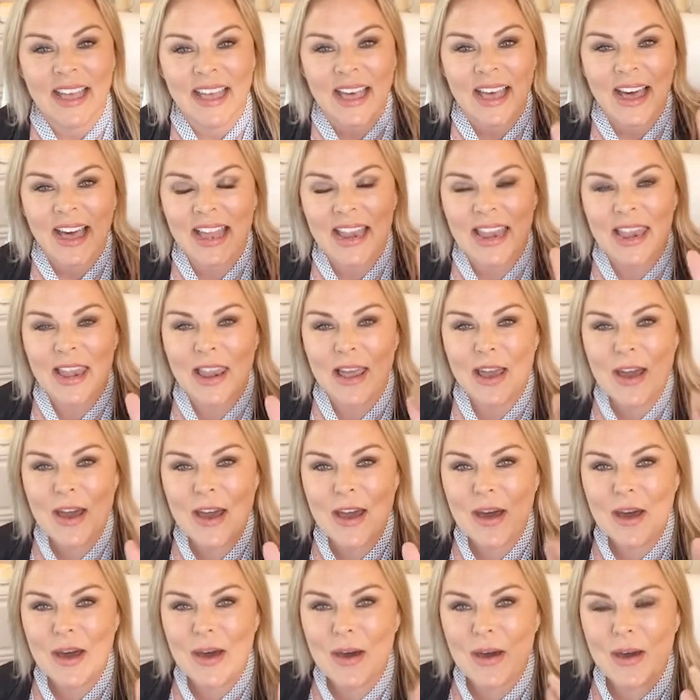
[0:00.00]

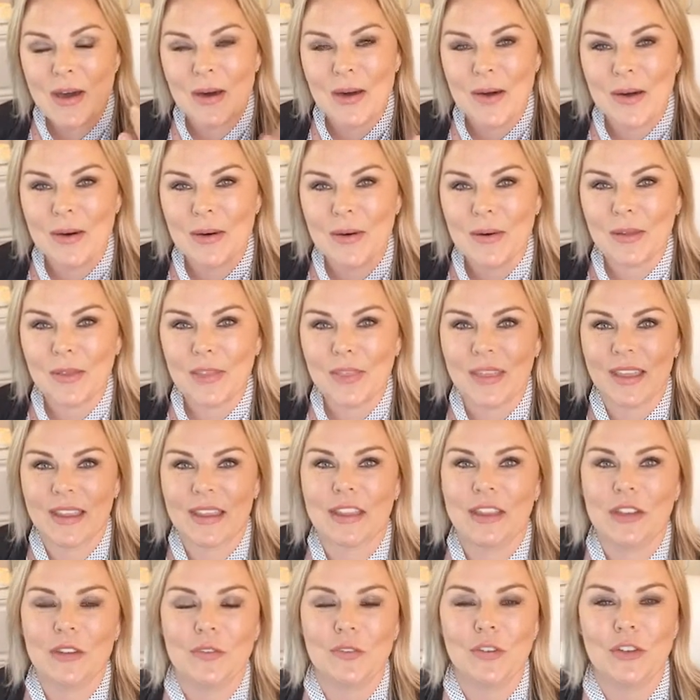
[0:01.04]
Hello, thank
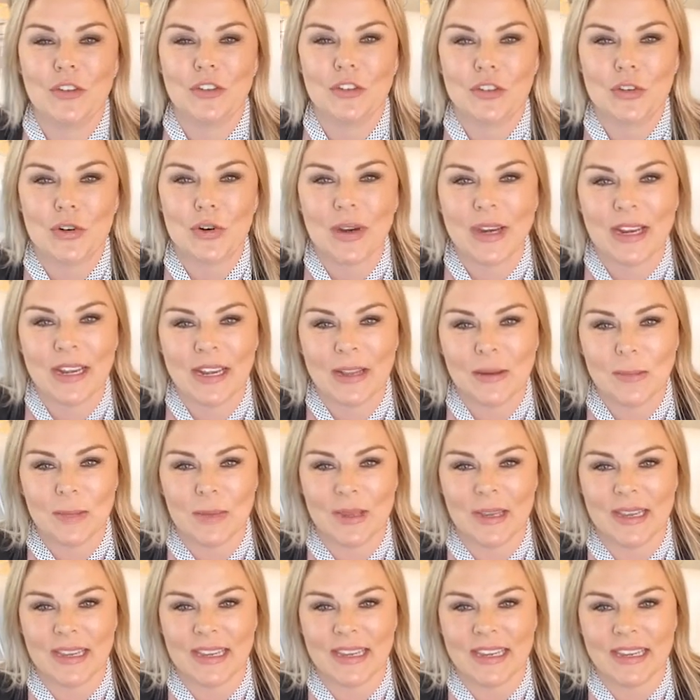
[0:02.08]
you for joining
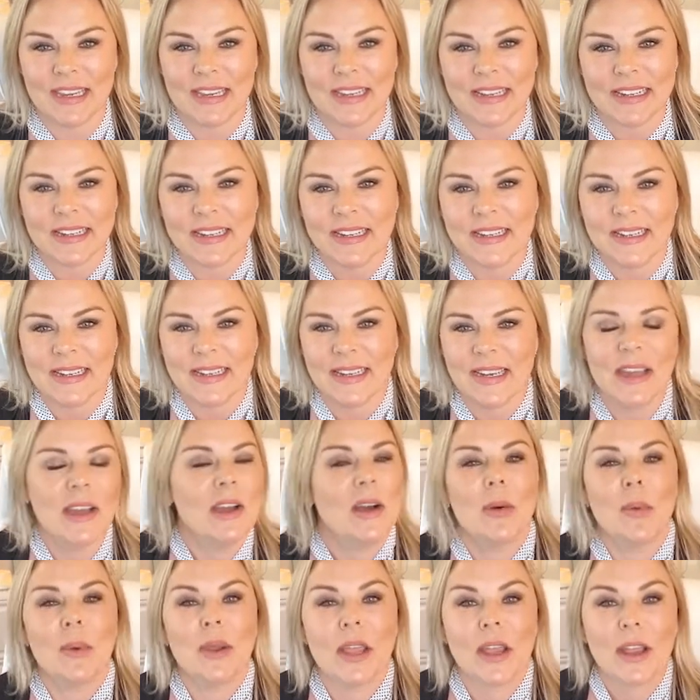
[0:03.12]
me.
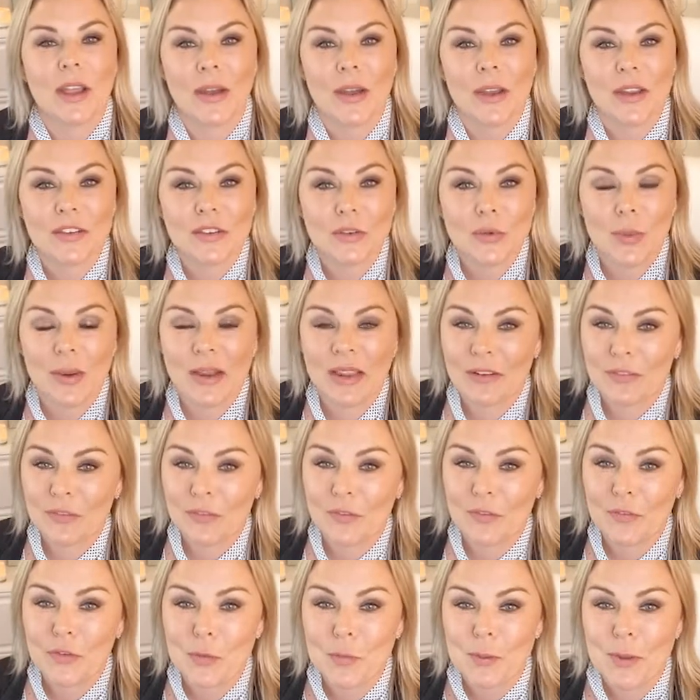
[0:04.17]
We are going to wait for a
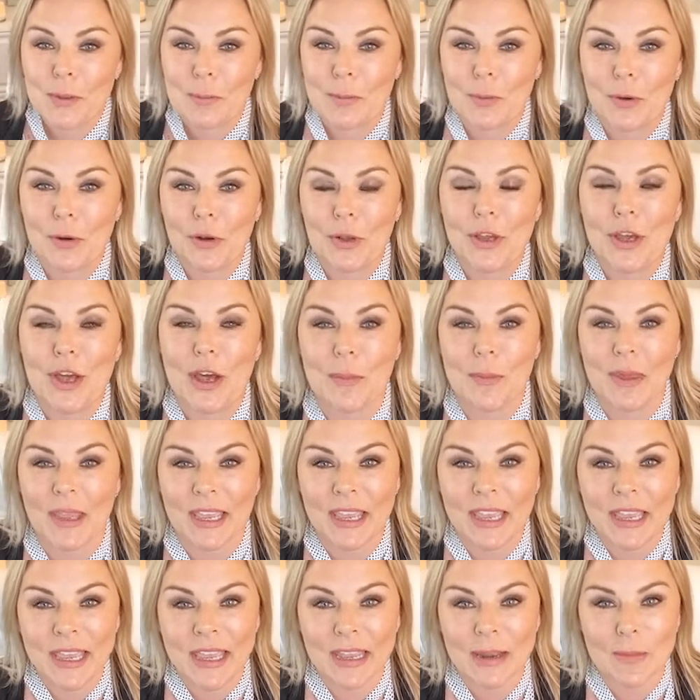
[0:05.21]
few people to come
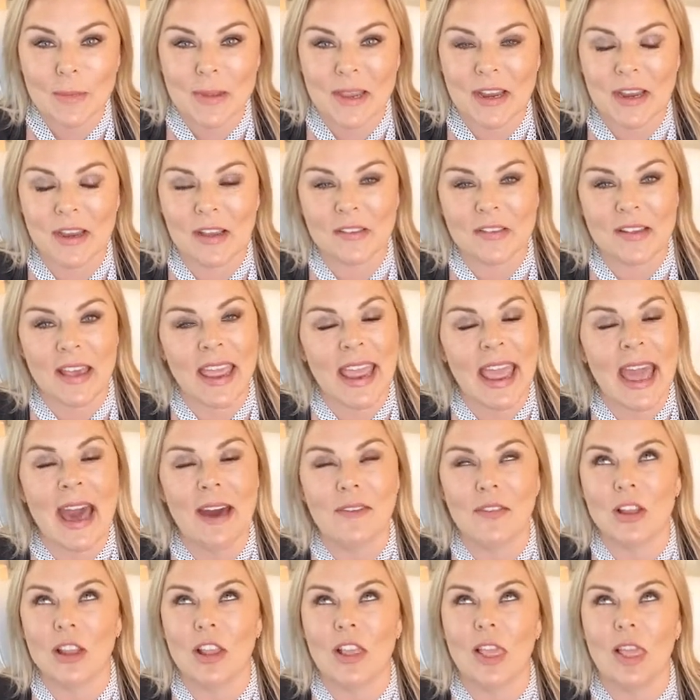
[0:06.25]
in because I
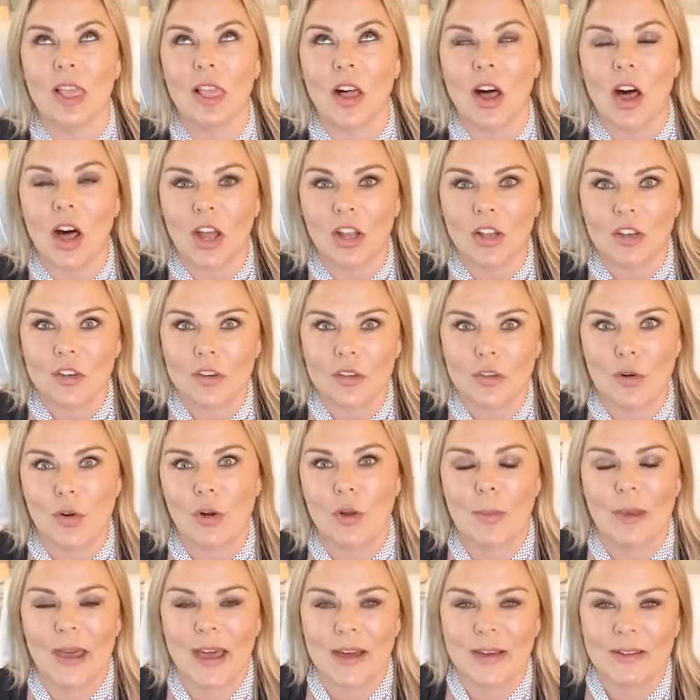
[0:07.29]
have a lot to talk
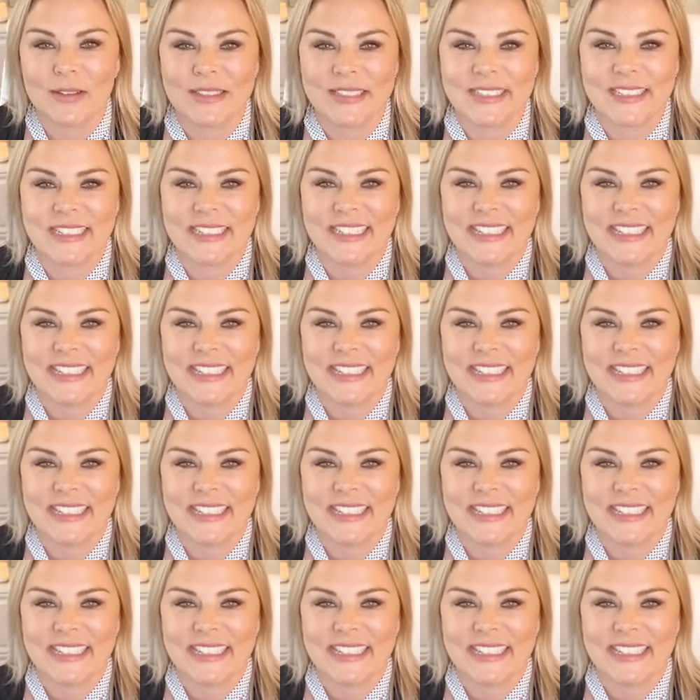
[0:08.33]
about.